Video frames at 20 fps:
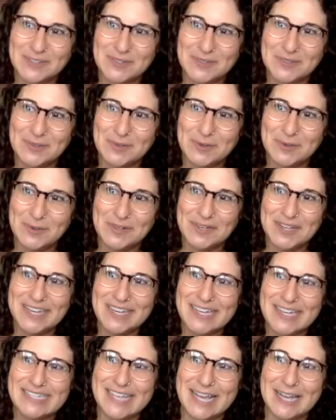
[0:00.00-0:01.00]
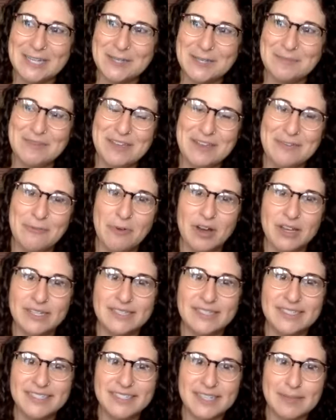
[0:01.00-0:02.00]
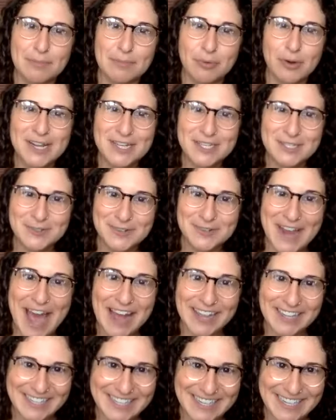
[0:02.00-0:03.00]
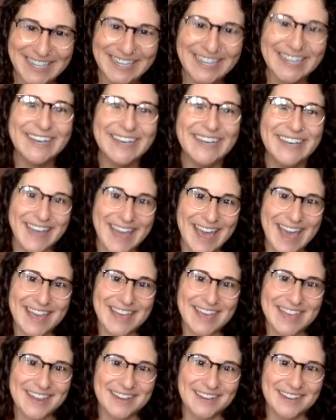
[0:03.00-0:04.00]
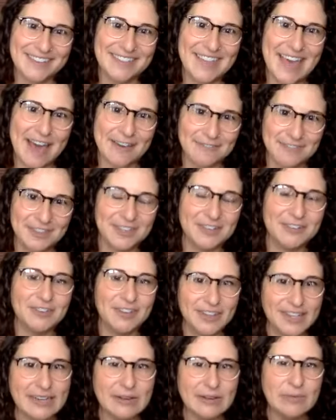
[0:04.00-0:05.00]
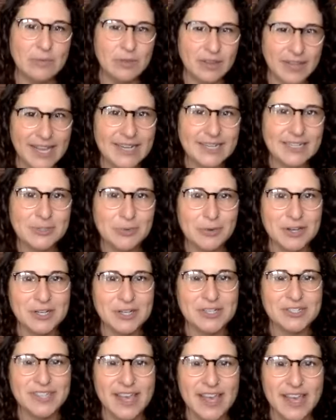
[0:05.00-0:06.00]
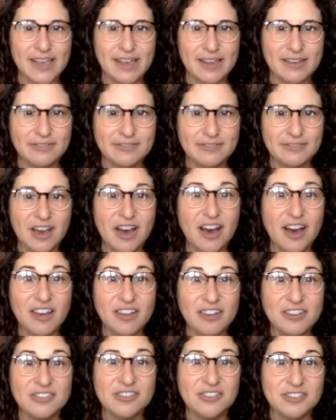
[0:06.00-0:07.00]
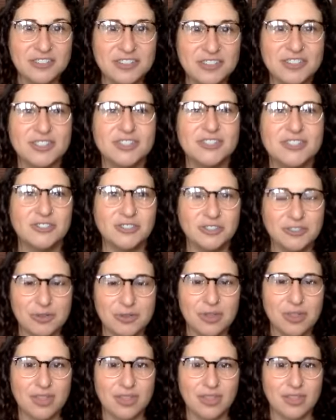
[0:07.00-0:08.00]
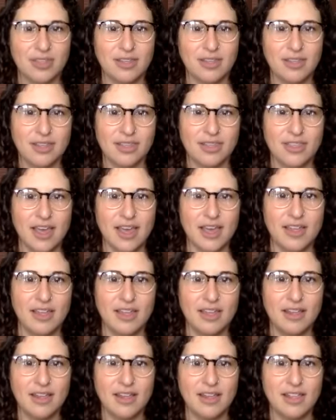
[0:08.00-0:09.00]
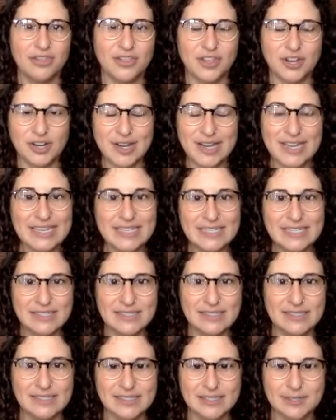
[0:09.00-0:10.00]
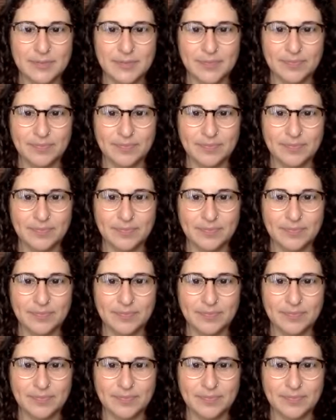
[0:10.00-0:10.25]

who said to me once, embrace reality. And that feeling really related to what you're saying of unadulterated truth that mm. there is